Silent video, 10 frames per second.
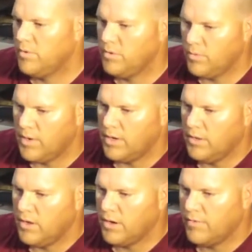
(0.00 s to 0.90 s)
you'll want a
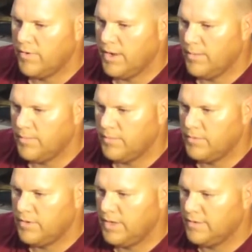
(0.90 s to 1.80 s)
longer ramp
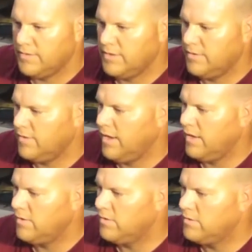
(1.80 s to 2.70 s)
to lessen this
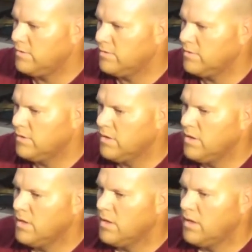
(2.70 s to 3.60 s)
angle.
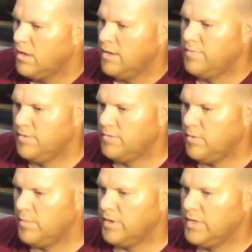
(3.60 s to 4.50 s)
If it's
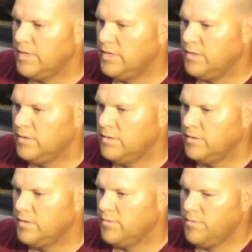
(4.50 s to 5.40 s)
no big deal,
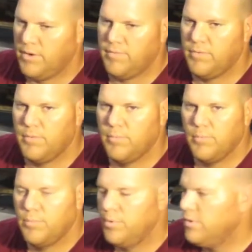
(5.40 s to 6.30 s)
if you're
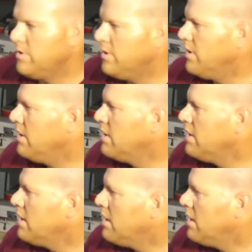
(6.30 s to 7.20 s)
putting a
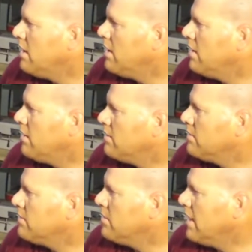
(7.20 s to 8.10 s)

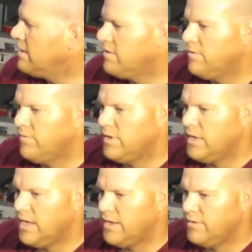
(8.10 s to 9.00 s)
8
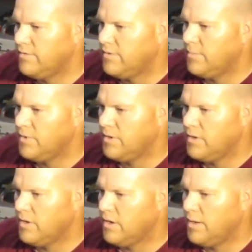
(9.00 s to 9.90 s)
ATV on or something,
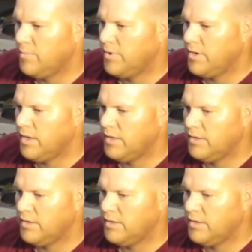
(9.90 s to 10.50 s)
you got plenty of